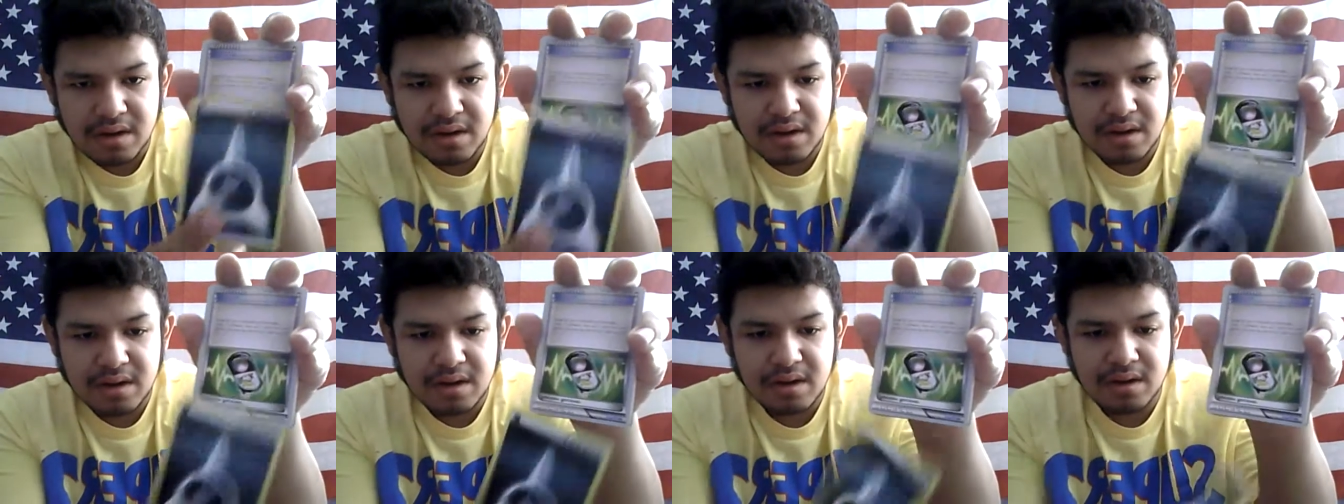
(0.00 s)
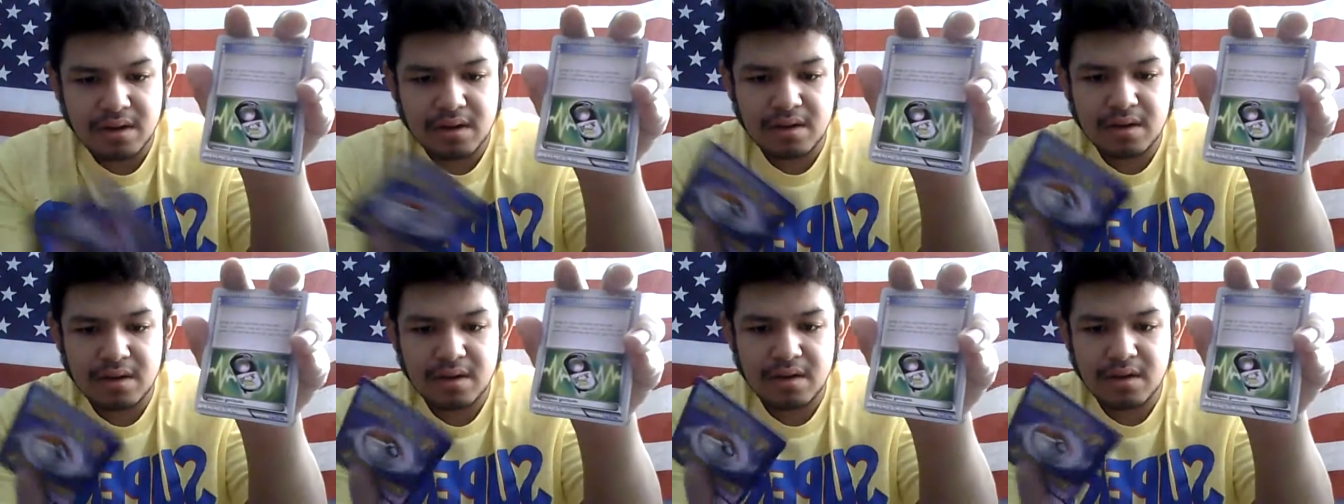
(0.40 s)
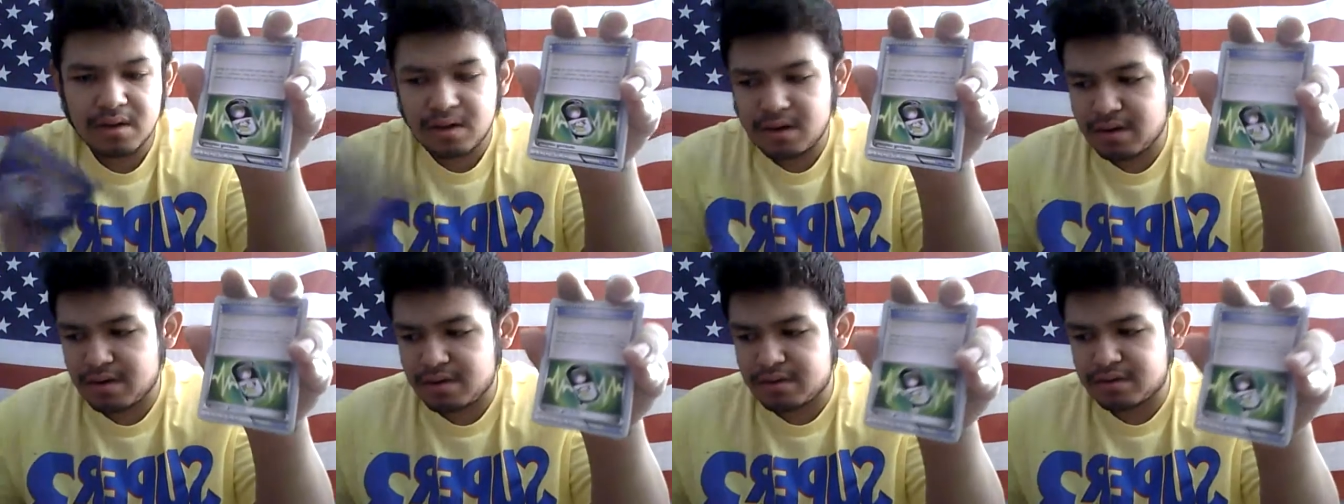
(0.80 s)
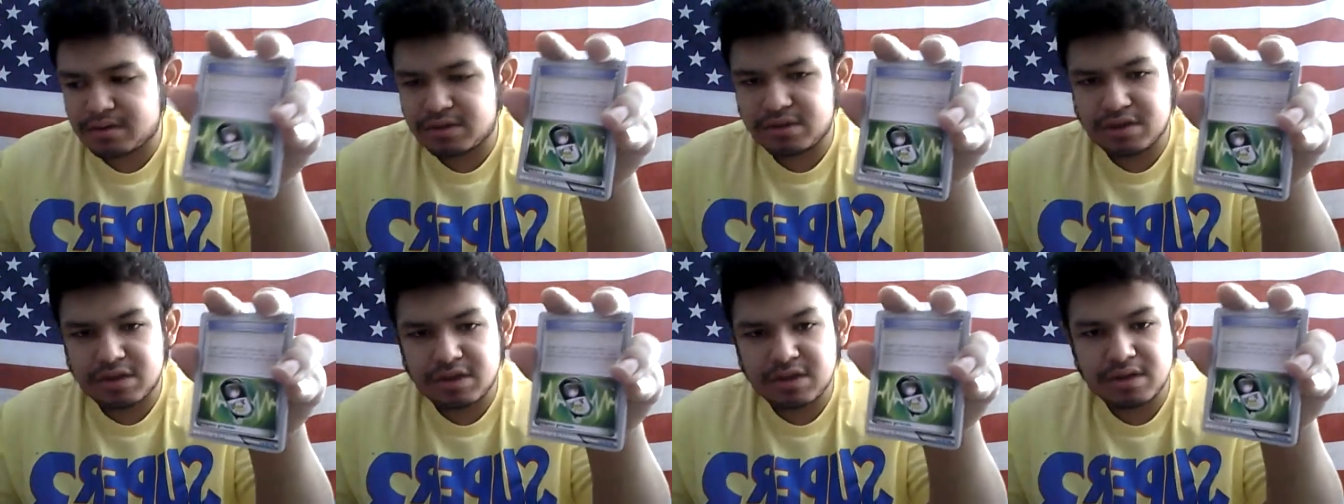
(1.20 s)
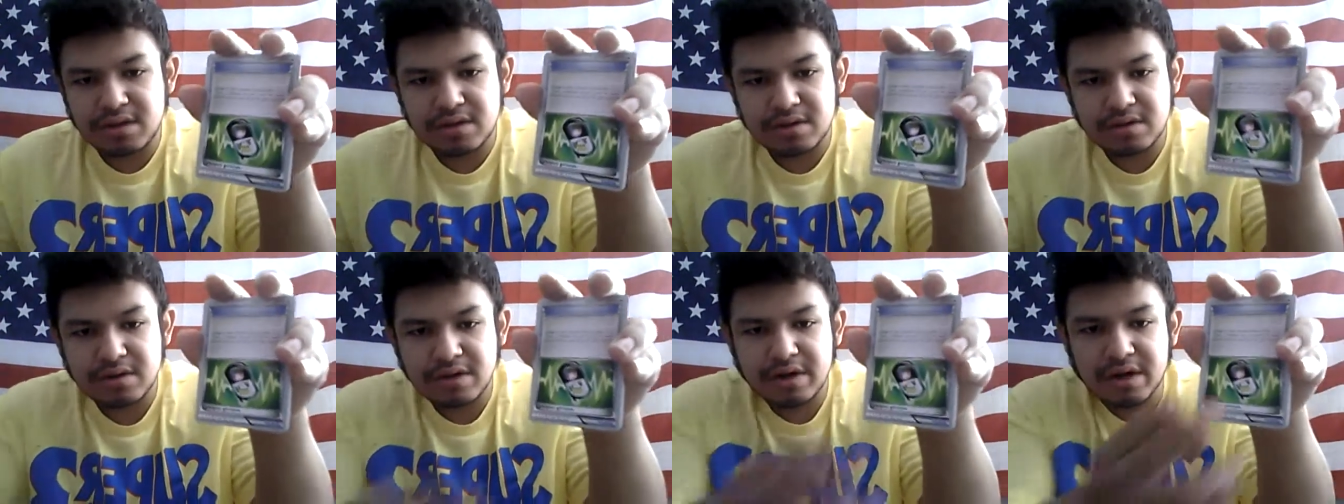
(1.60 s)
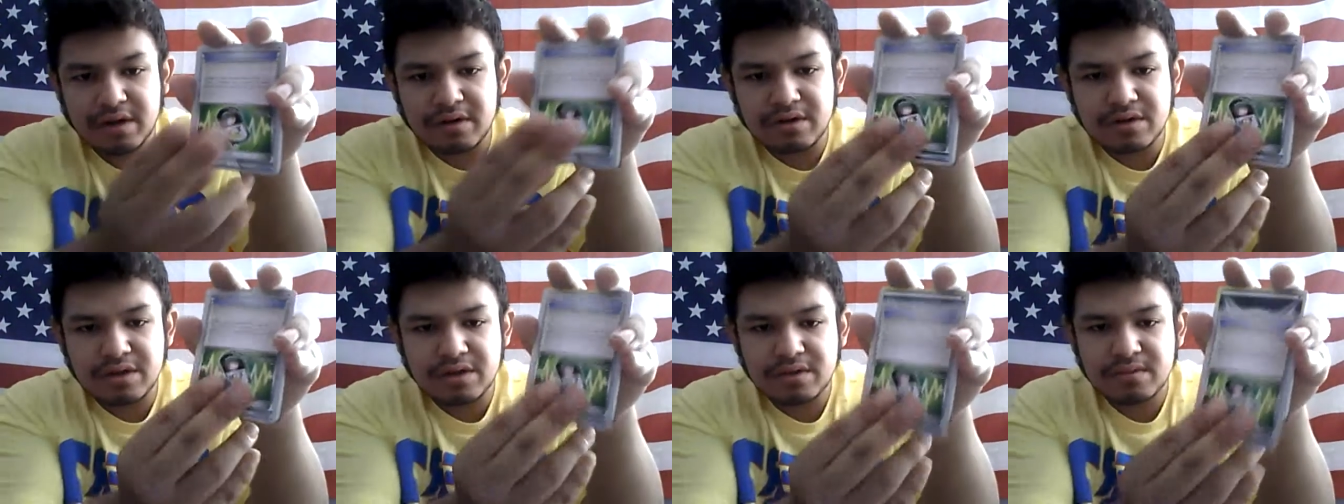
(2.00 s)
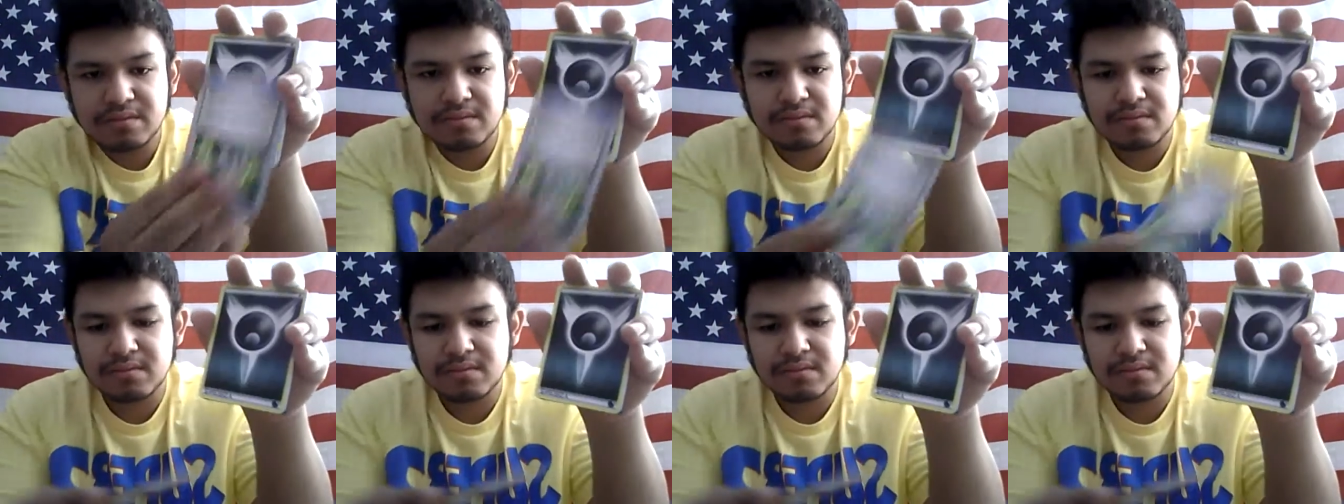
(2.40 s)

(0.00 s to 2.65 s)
A energy, dark energy.